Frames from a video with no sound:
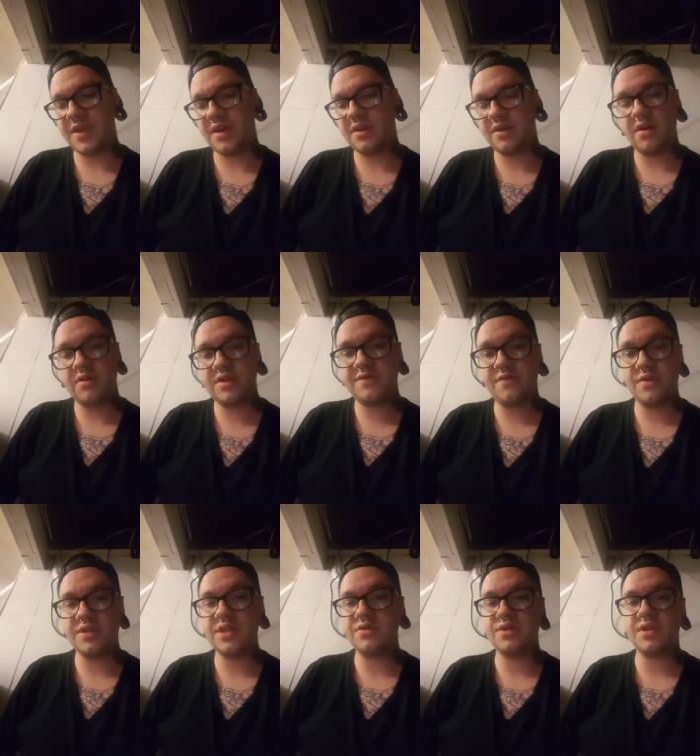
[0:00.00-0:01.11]
Now, the Darkness
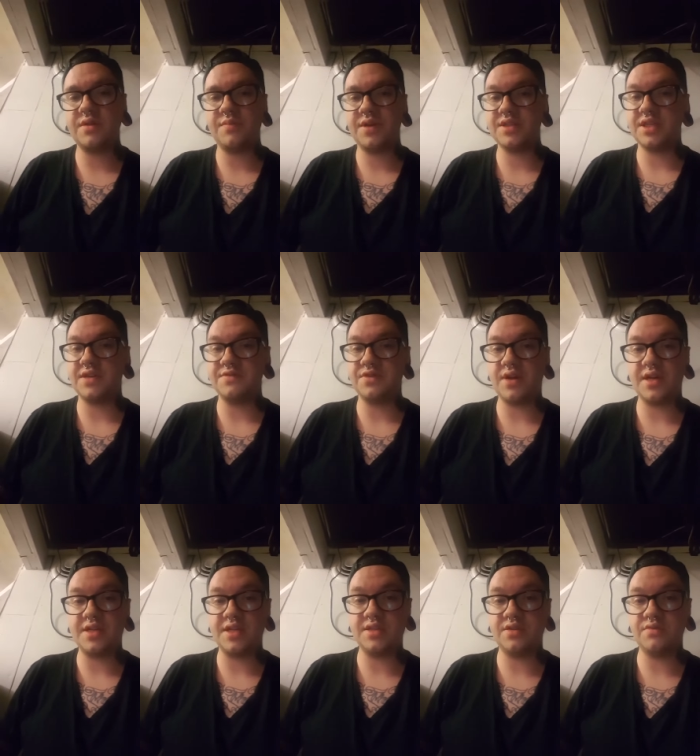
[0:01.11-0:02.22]
4 is interesting because it gives her
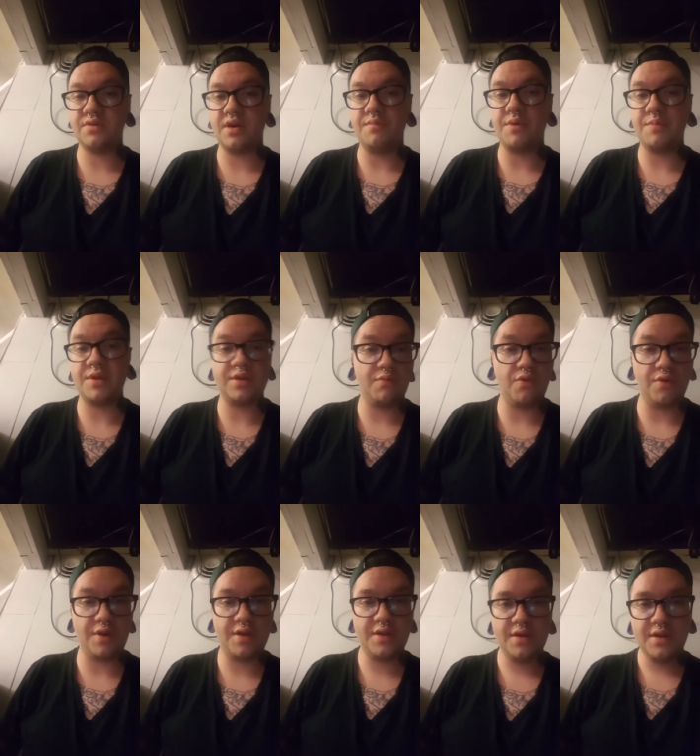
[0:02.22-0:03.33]
access to uh, Memento
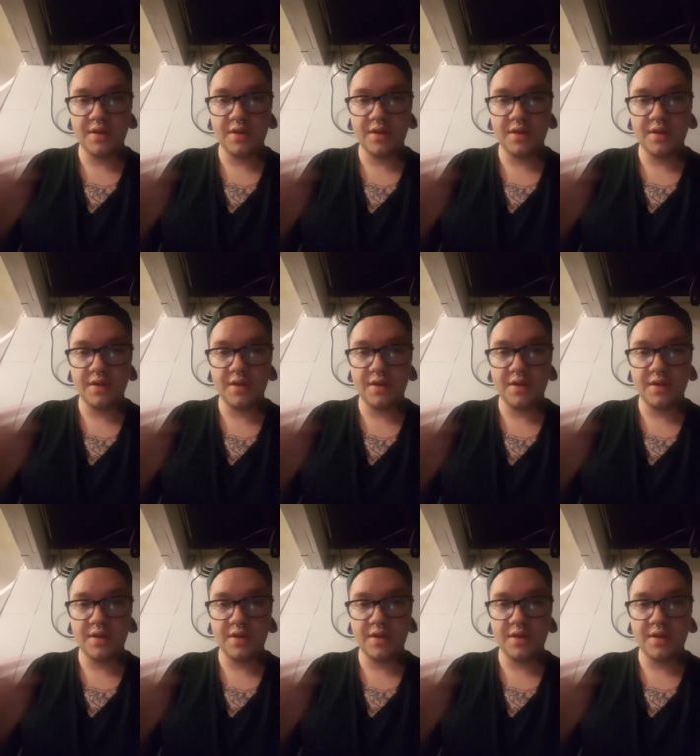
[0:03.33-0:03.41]
Mori,